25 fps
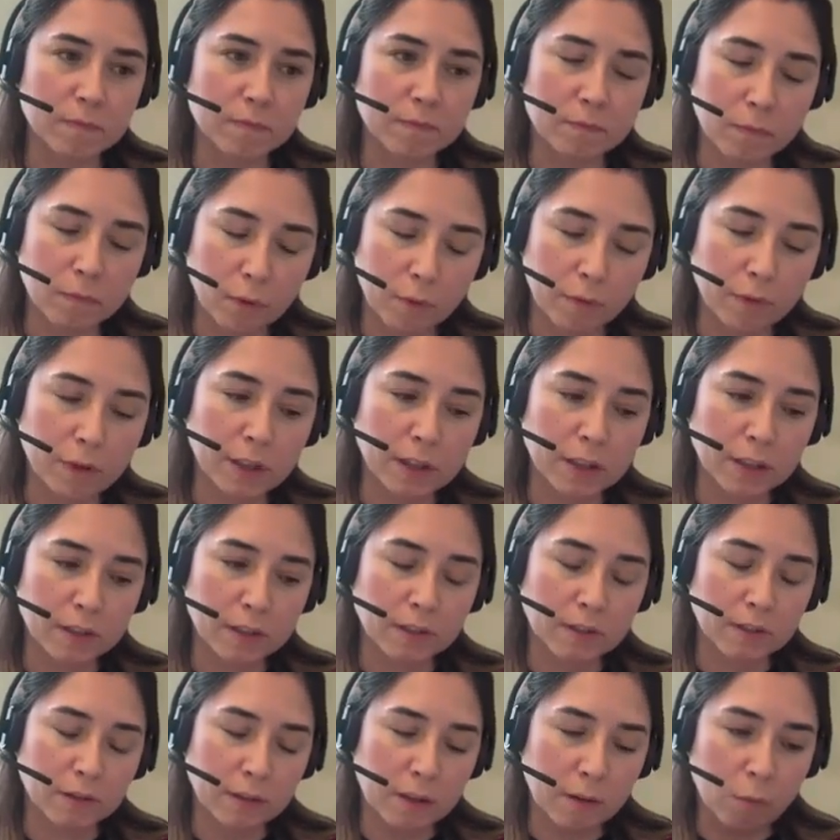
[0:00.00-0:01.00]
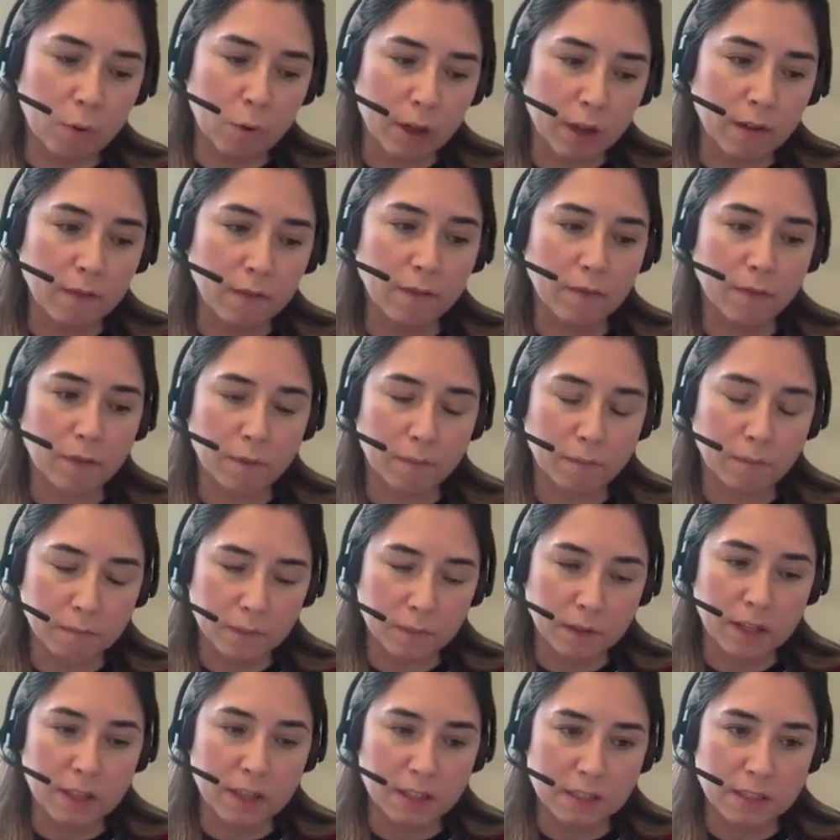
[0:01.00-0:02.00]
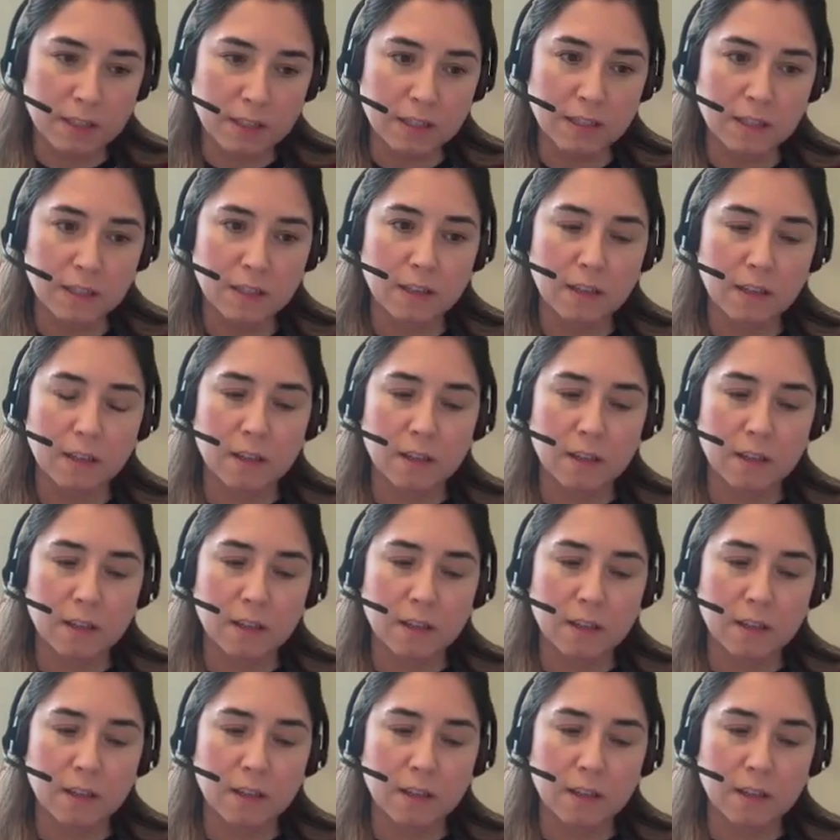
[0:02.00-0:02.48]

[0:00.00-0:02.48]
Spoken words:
moving away from this